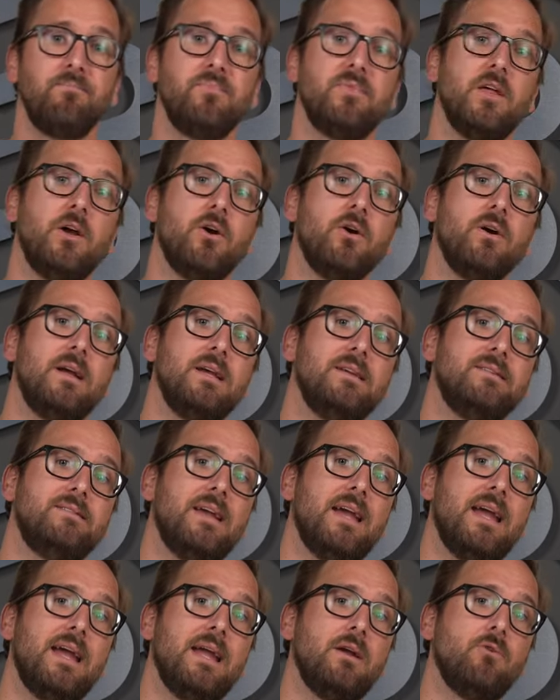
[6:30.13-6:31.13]
There
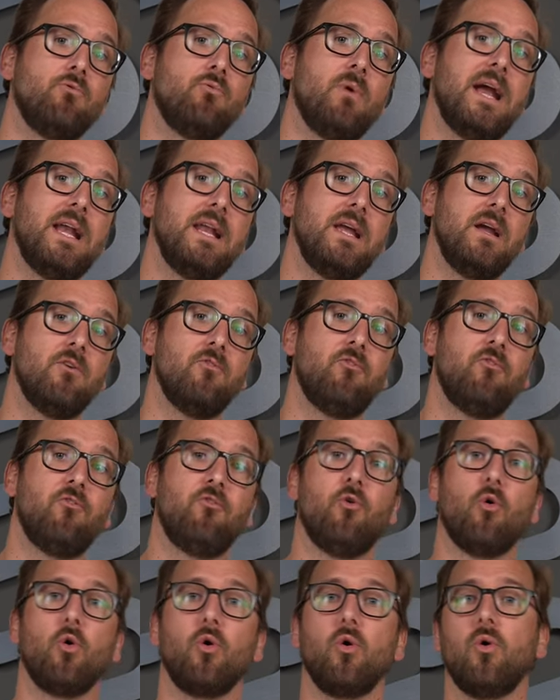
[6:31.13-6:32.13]
is a rating of
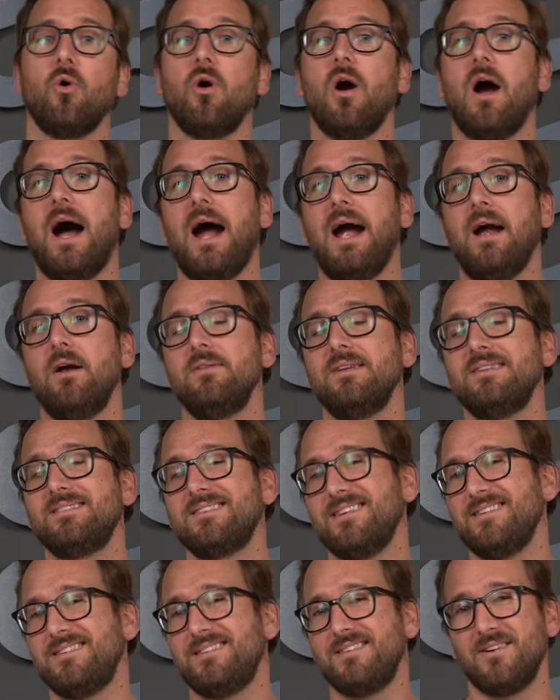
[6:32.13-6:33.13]
4 or higher that's
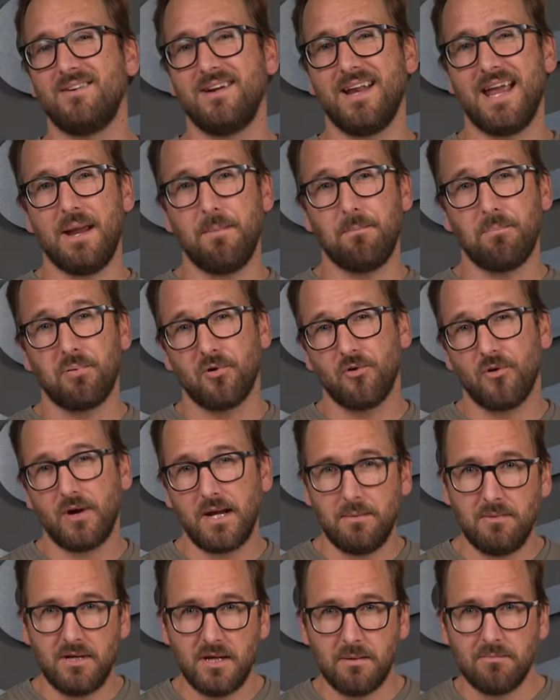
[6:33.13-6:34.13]
considered a
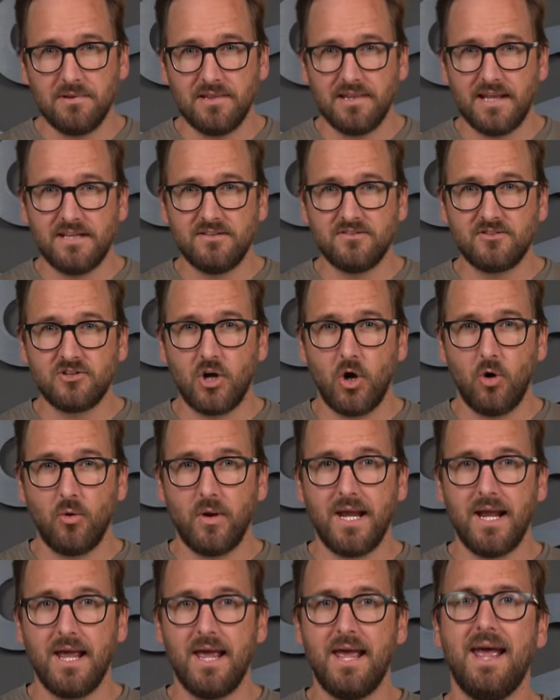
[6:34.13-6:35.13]
premium lens
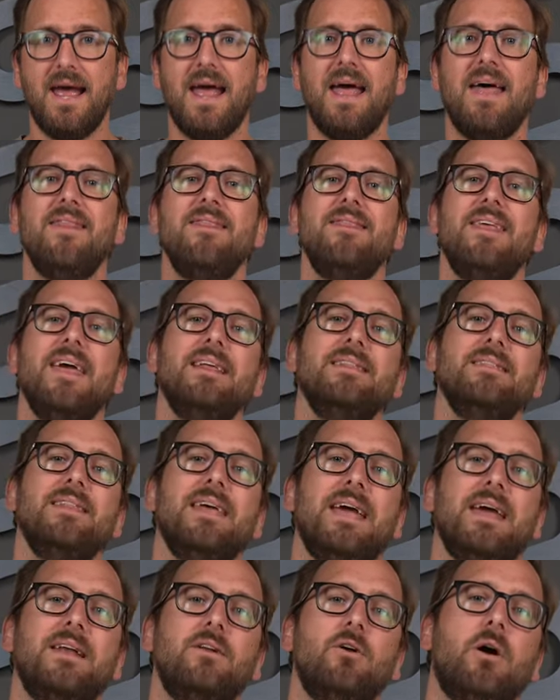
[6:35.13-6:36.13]
coating, and they
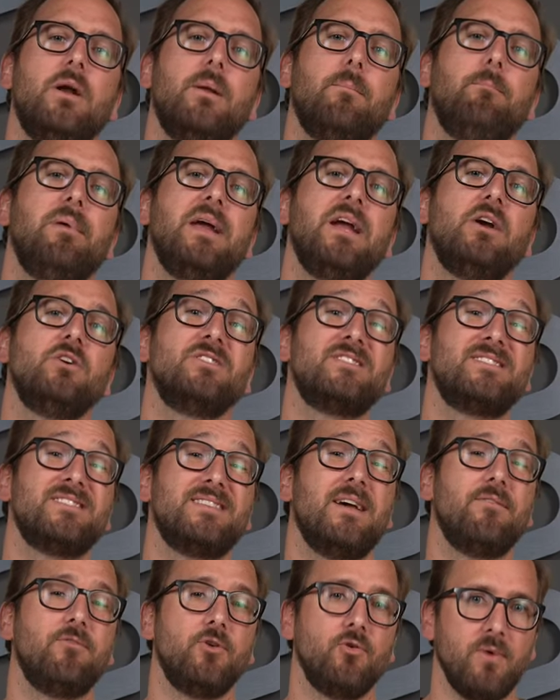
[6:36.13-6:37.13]
land on a Bayer
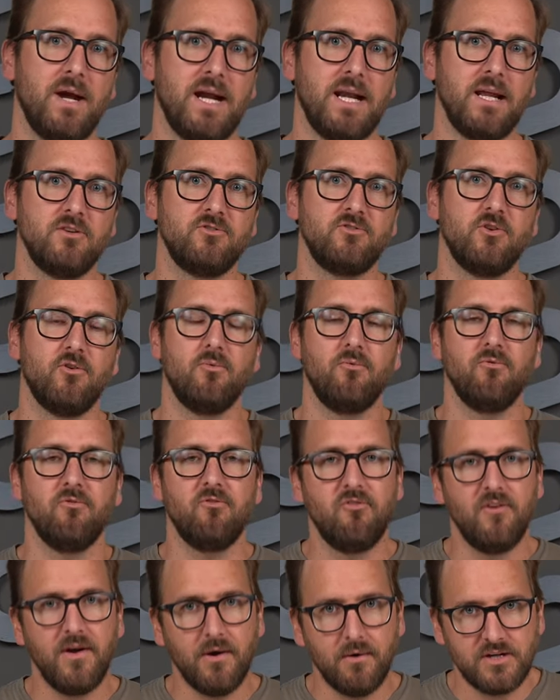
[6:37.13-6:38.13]
7 rating. So
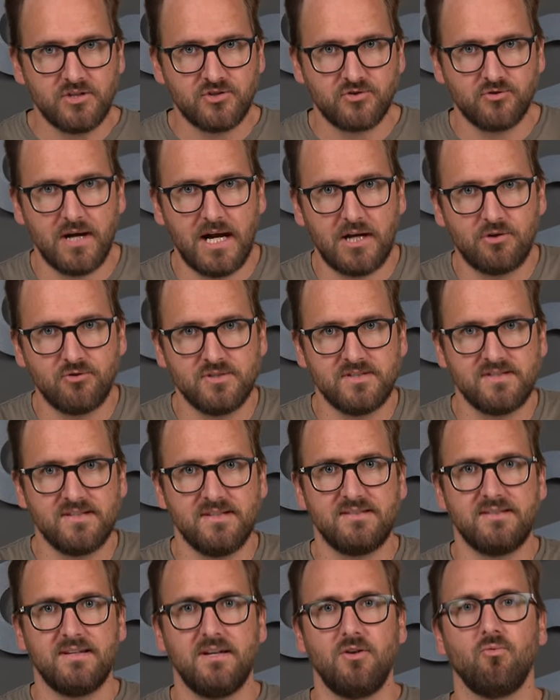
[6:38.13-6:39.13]
very scratch
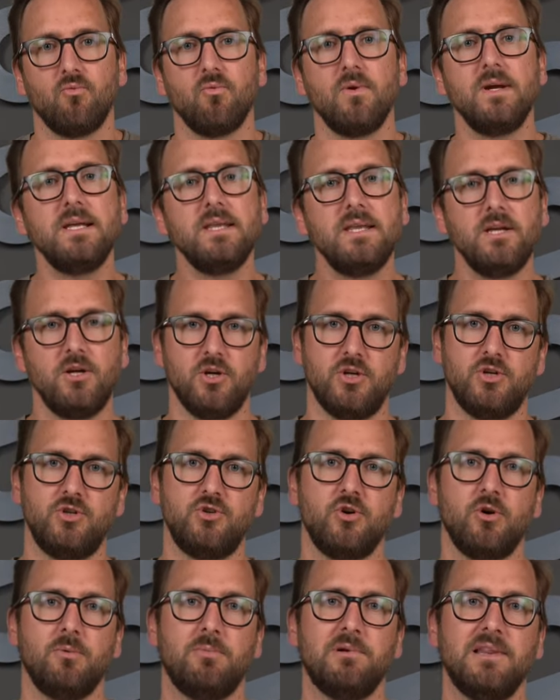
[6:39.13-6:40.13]
resistant, really good
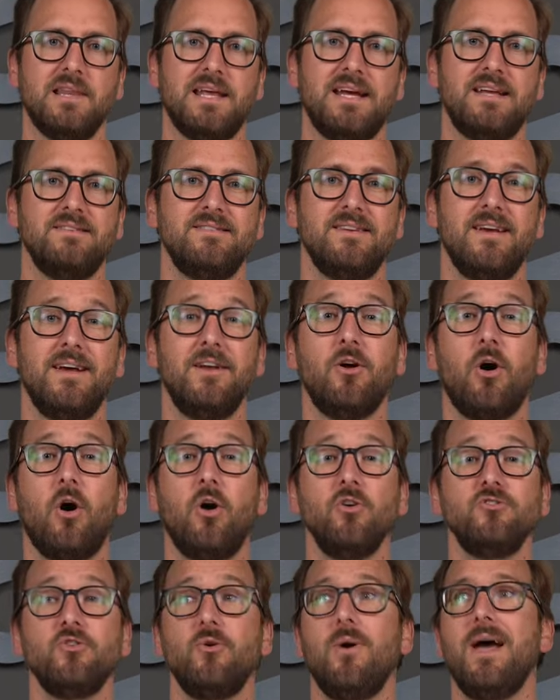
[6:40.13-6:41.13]
durable lens, and
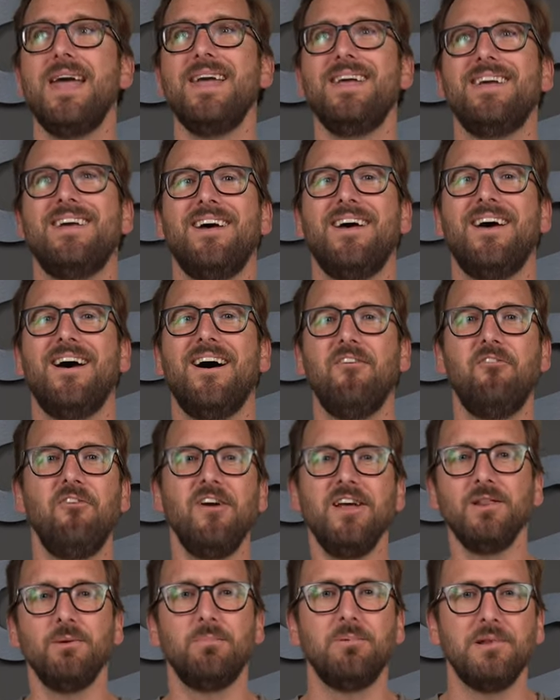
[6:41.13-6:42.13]
also, hey,
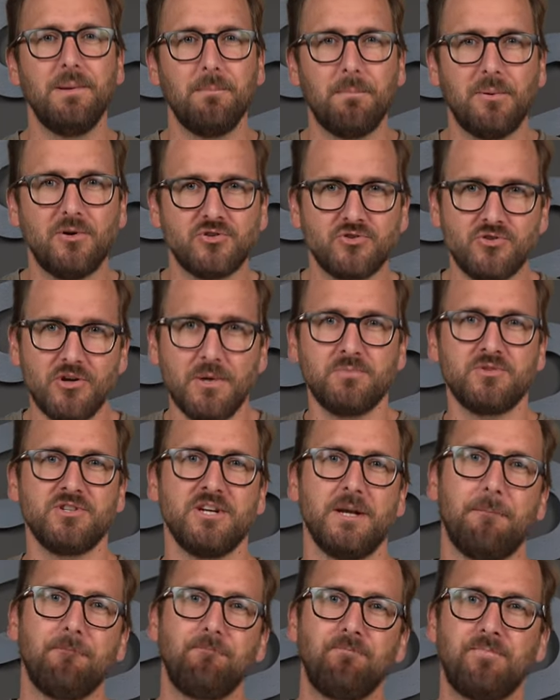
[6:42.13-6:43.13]
available in
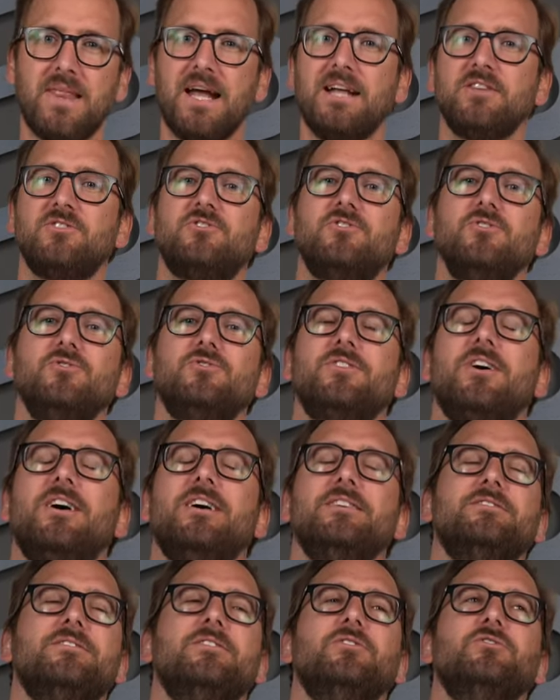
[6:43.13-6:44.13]
prescription. That suits
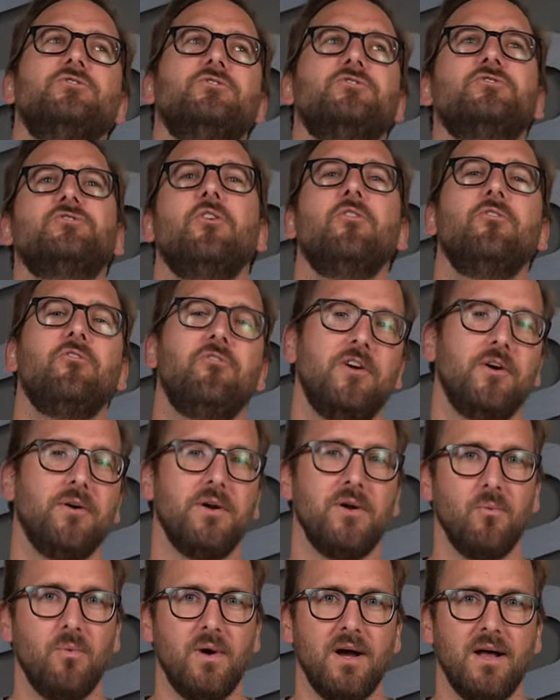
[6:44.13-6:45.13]
us so
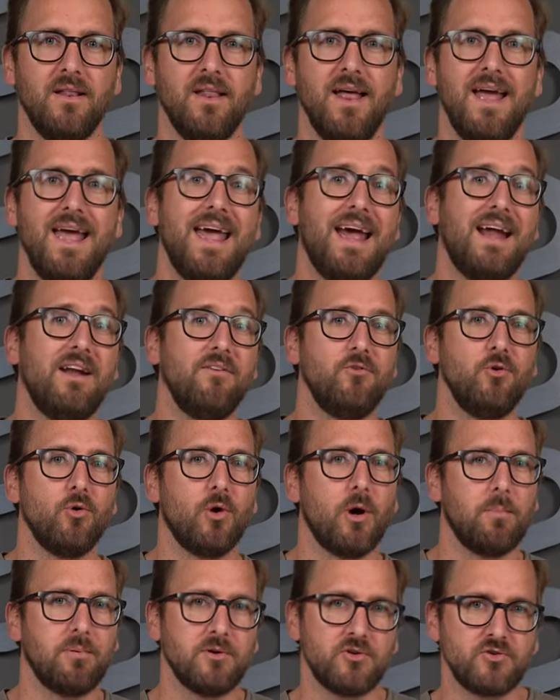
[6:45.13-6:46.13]
very well. And if
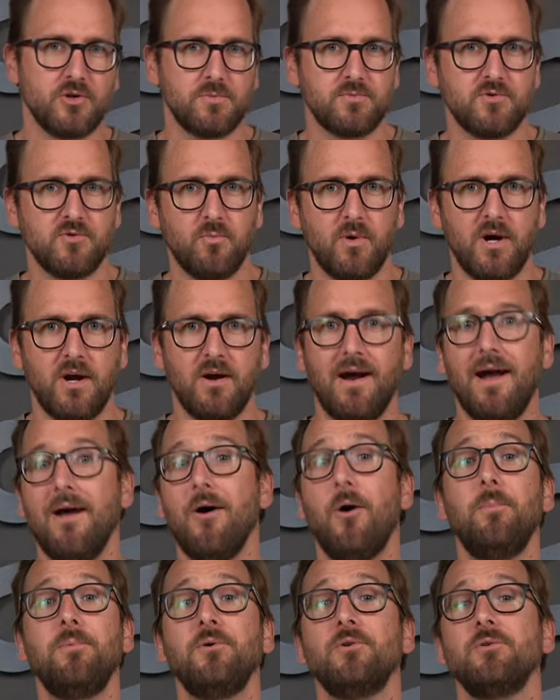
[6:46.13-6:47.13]
you are a prescription wearer, I
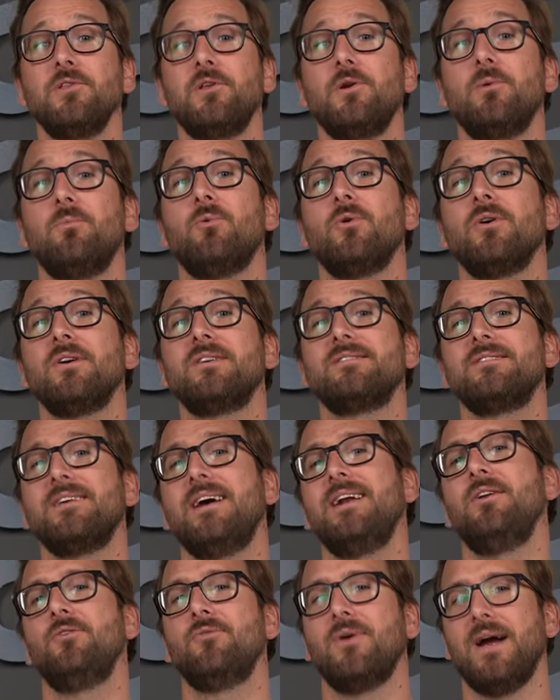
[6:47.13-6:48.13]
hope you're a little more
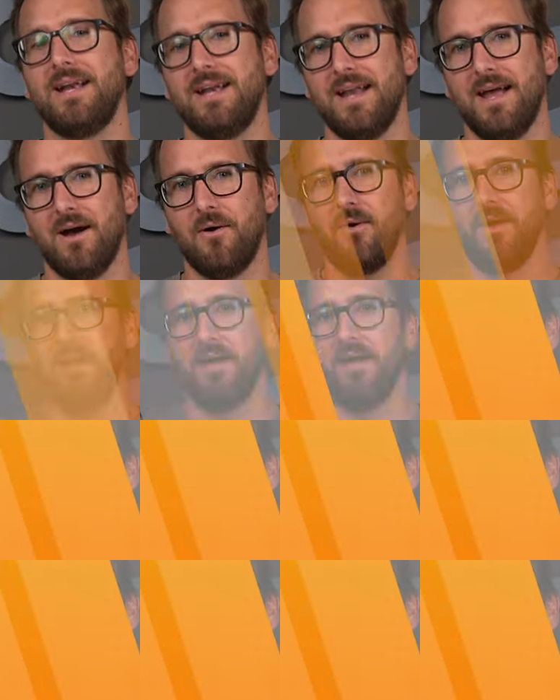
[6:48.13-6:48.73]
excited right now.